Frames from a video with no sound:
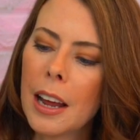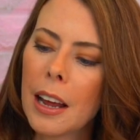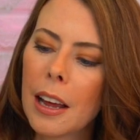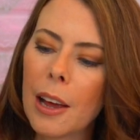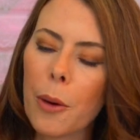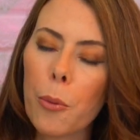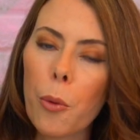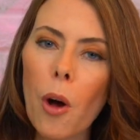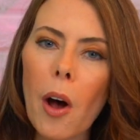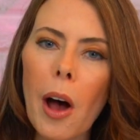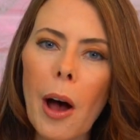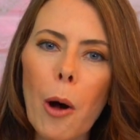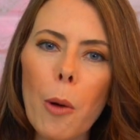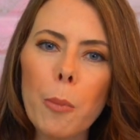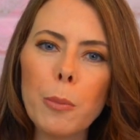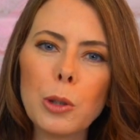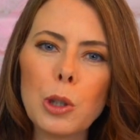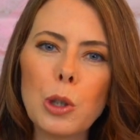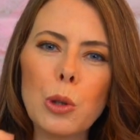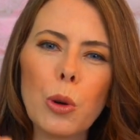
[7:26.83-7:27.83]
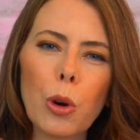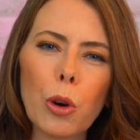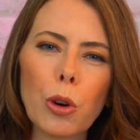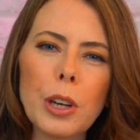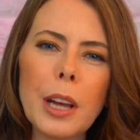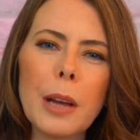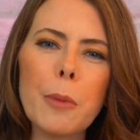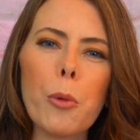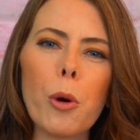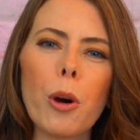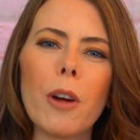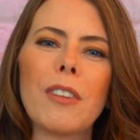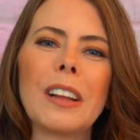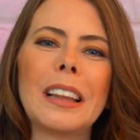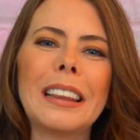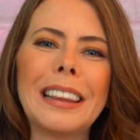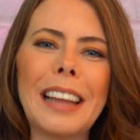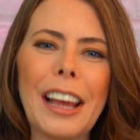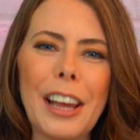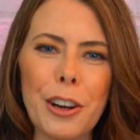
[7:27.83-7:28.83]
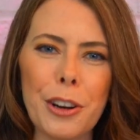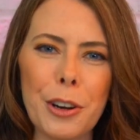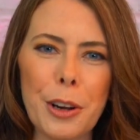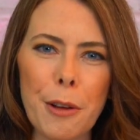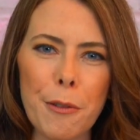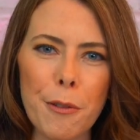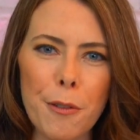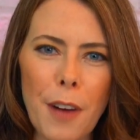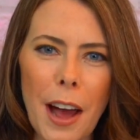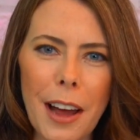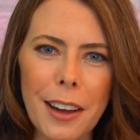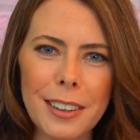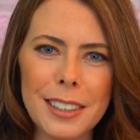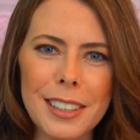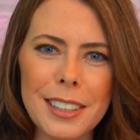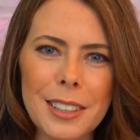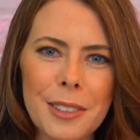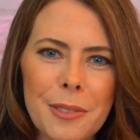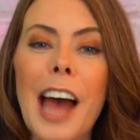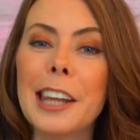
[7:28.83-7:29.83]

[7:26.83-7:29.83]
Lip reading: it will help to create more of a layered effect.